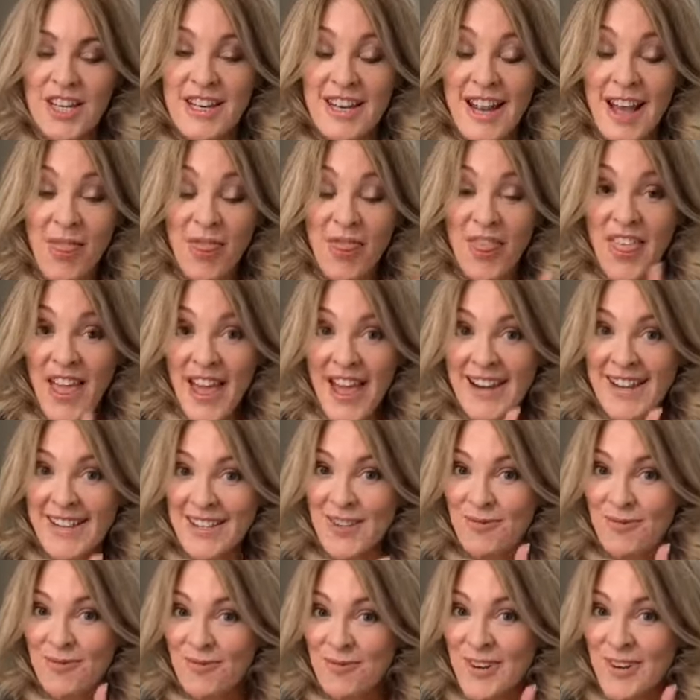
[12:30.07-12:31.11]
Now that is a
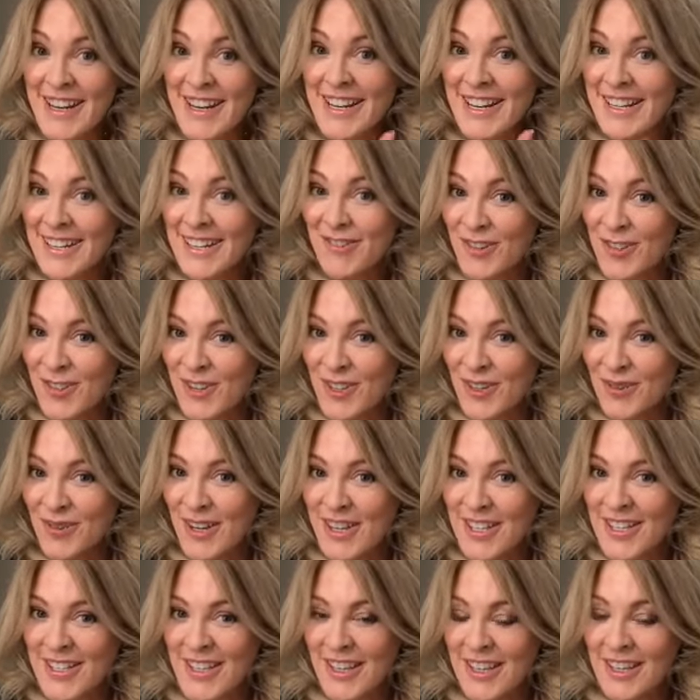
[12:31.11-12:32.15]
really interesting
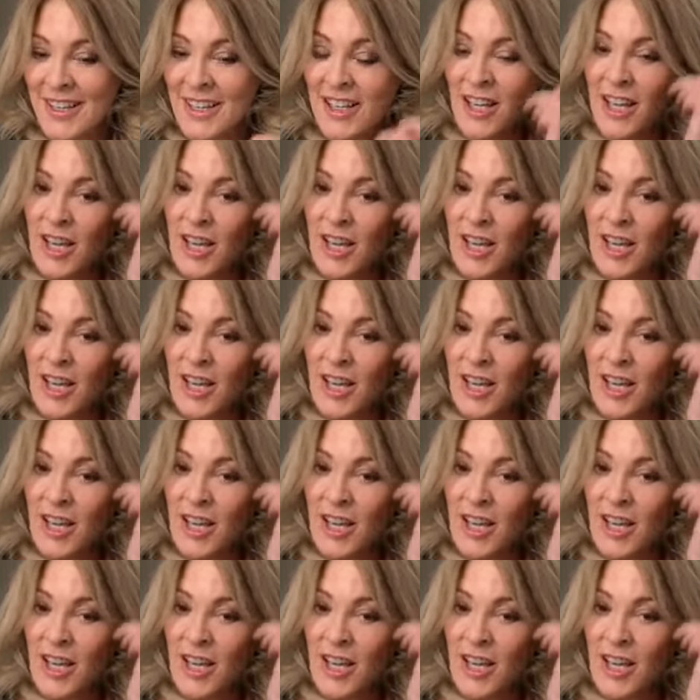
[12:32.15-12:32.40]
question